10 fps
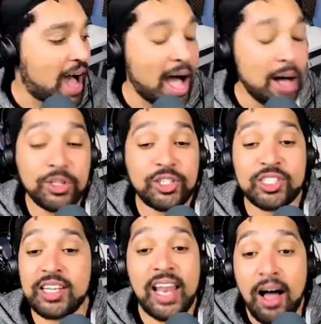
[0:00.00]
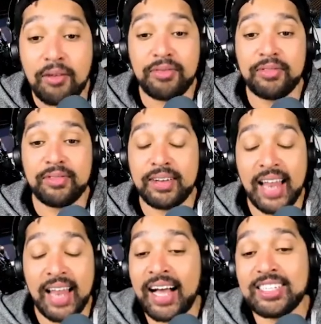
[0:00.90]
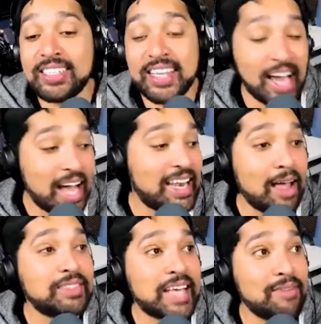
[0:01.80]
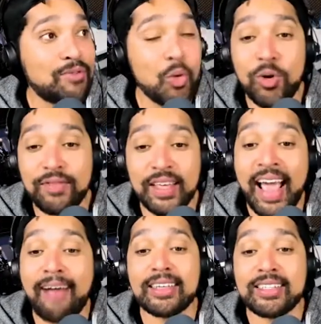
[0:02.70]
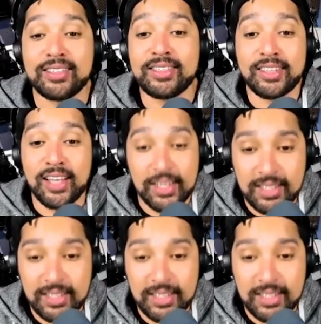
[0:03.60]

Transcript: I would just love, like I just said, I'd love to have all of the characters that are still